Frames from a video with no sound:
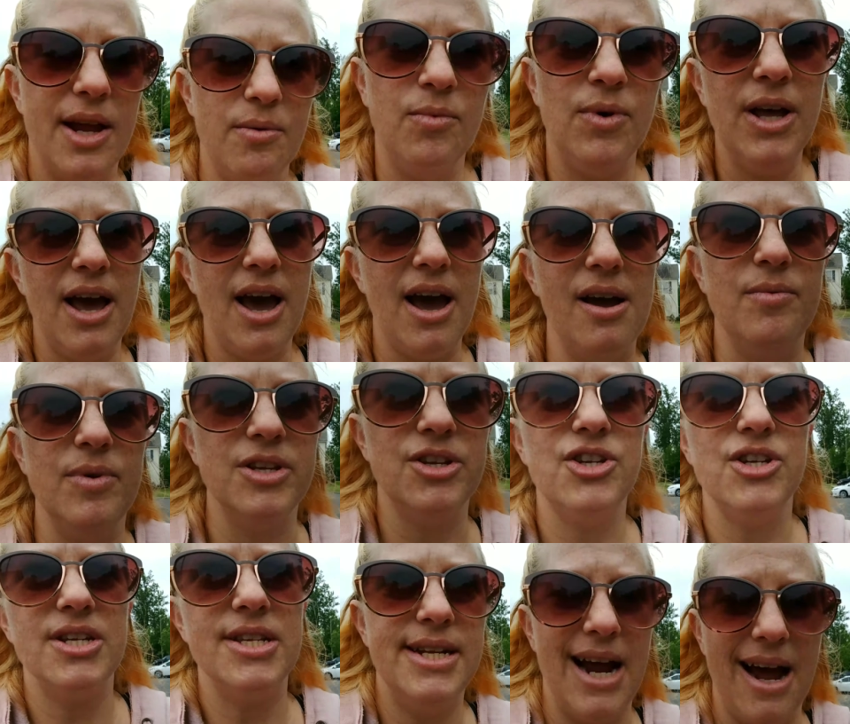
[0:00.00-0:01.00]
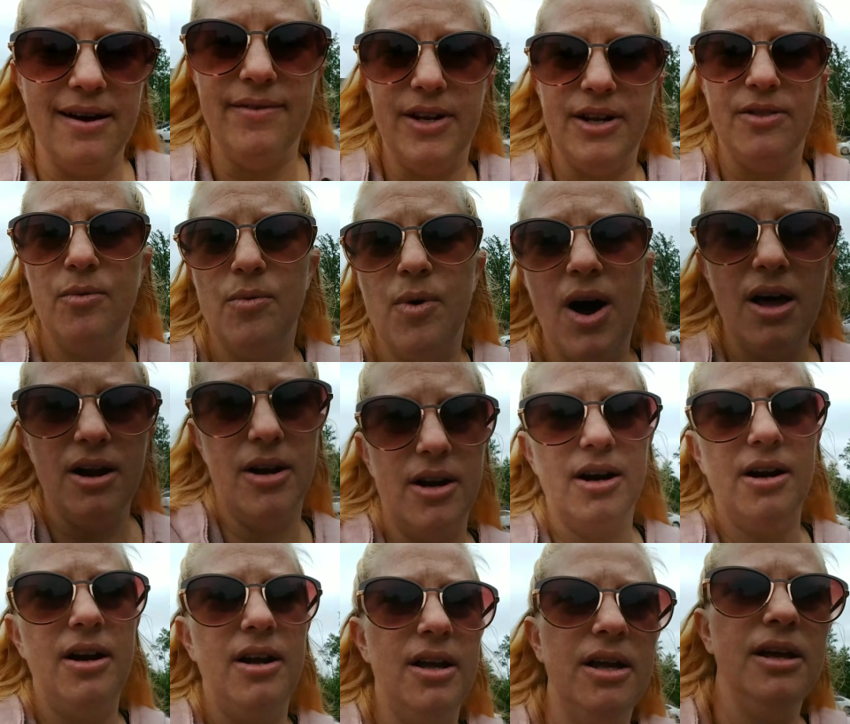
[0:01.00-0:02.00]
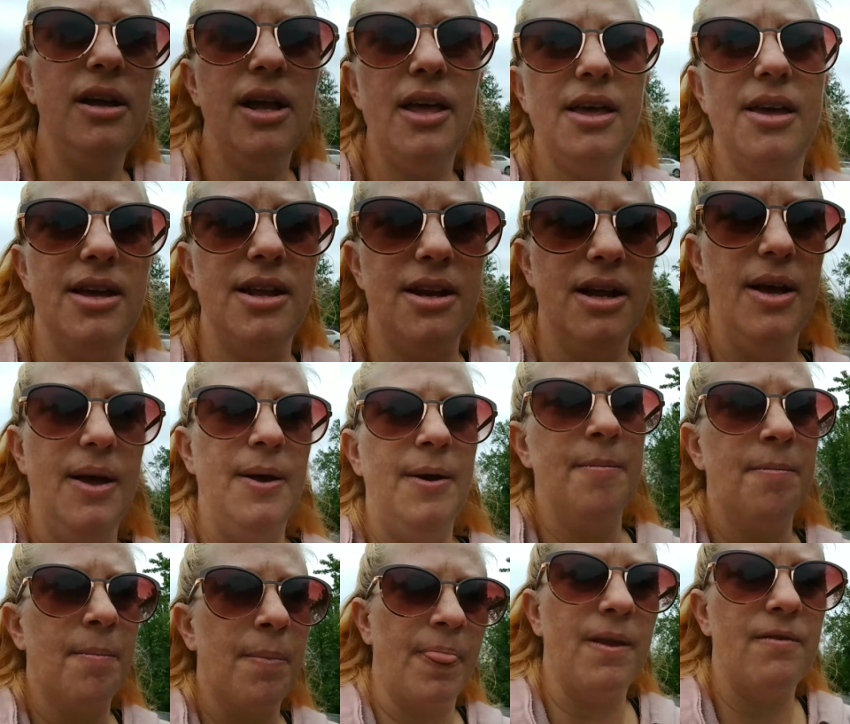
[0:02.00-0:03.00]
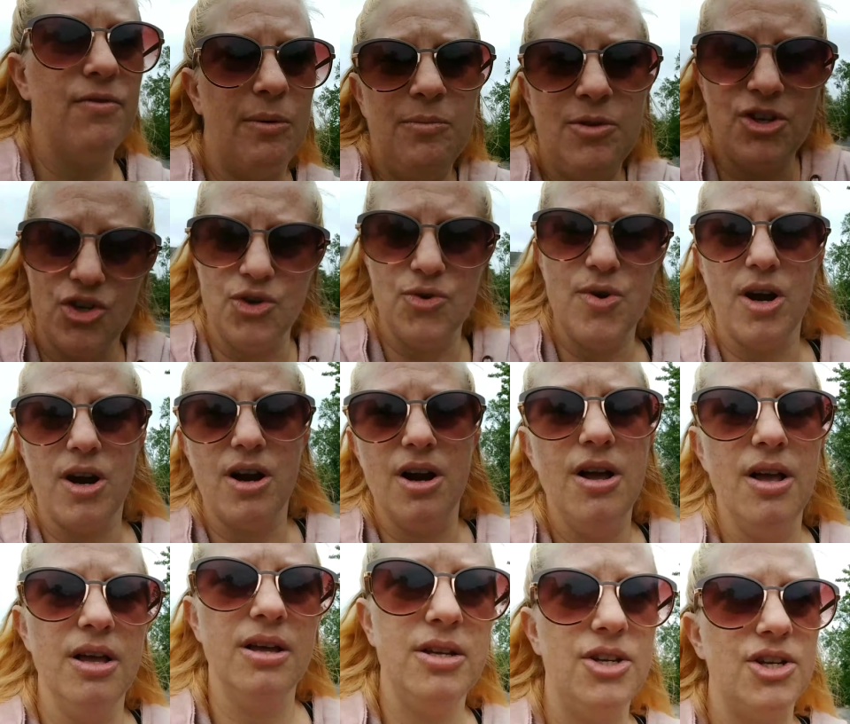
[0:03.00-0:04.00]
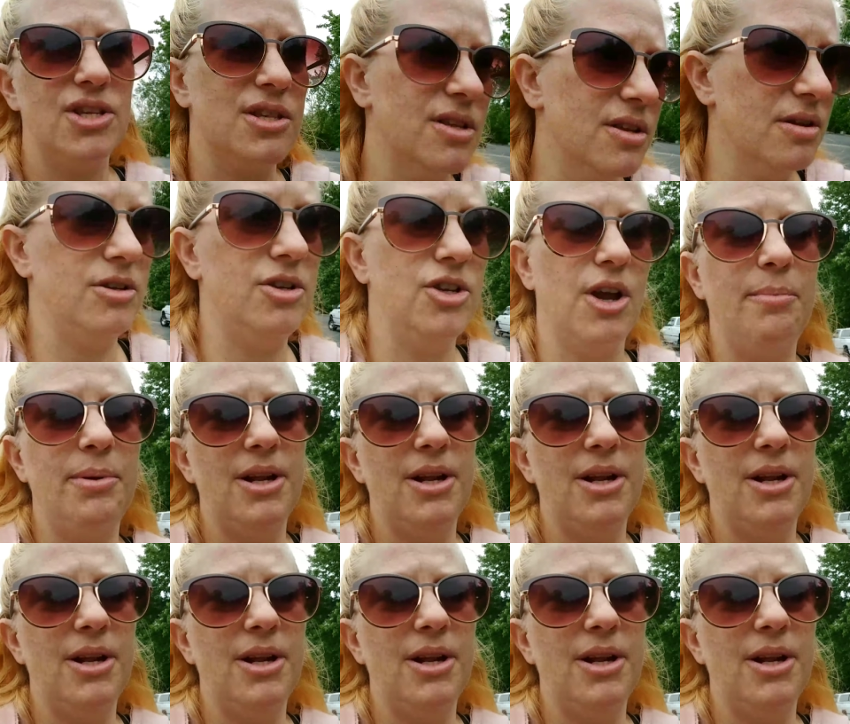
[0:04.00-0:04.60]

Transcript: Just like one guy was just diving in the water, and from the shore, just